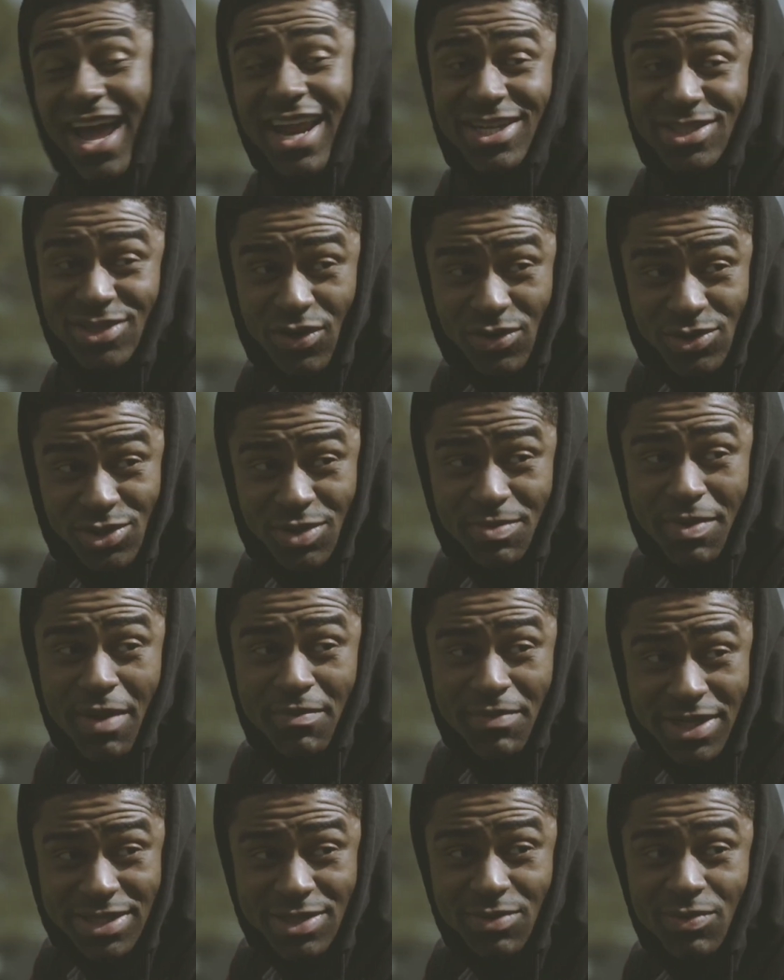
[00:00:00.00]
done told you about
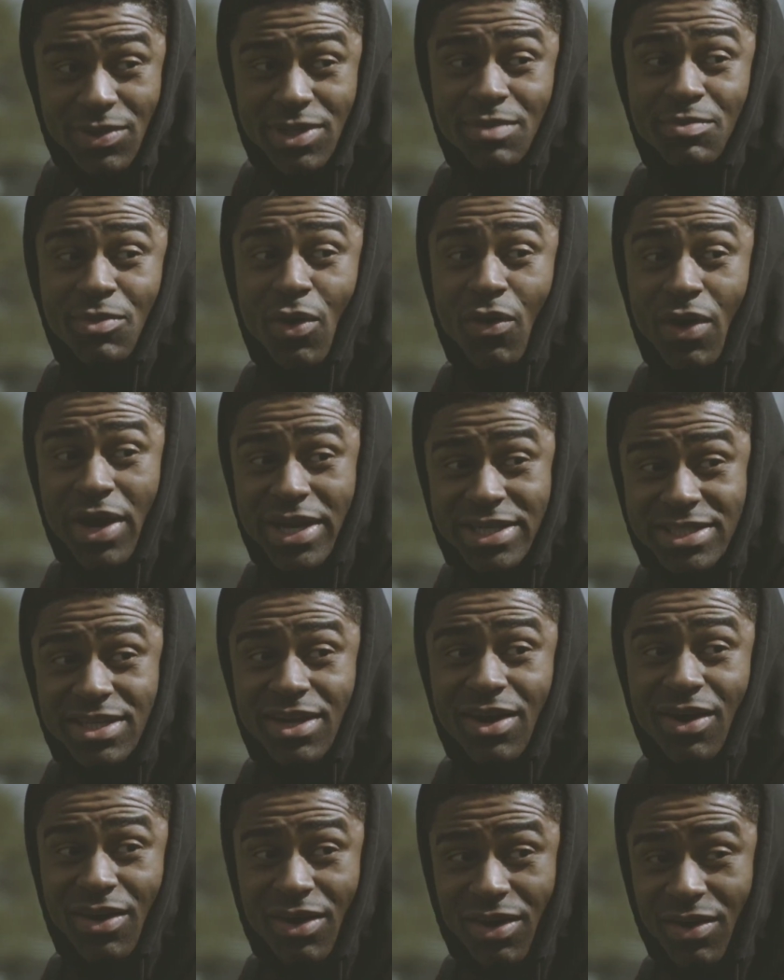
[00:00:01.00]
messing with them crazy
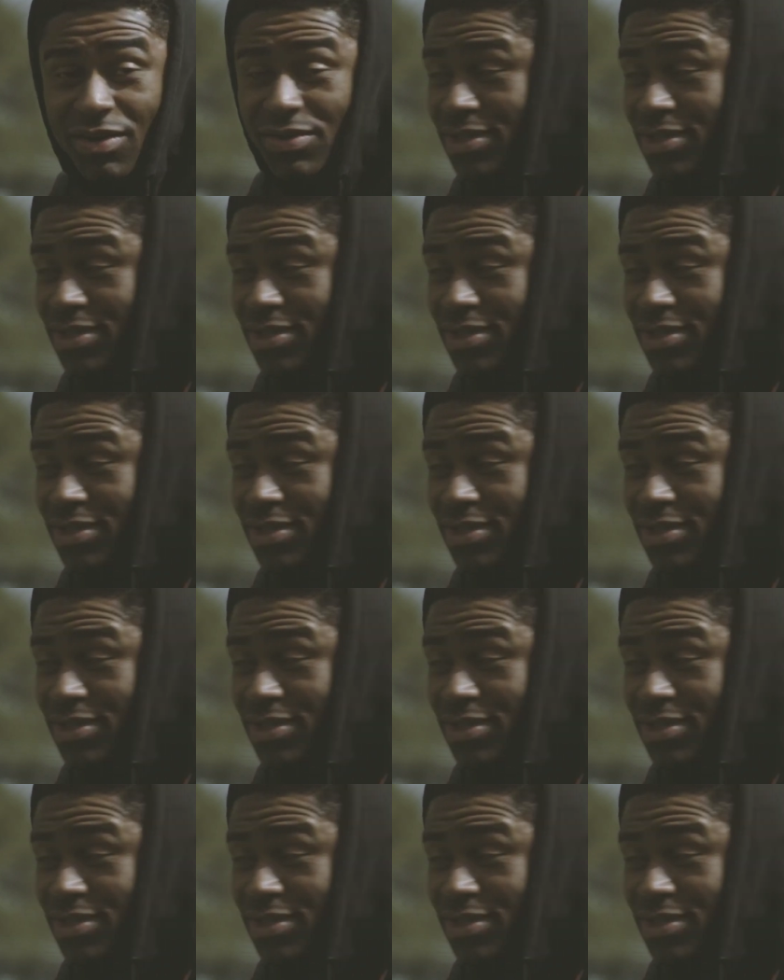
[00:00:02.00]
girls.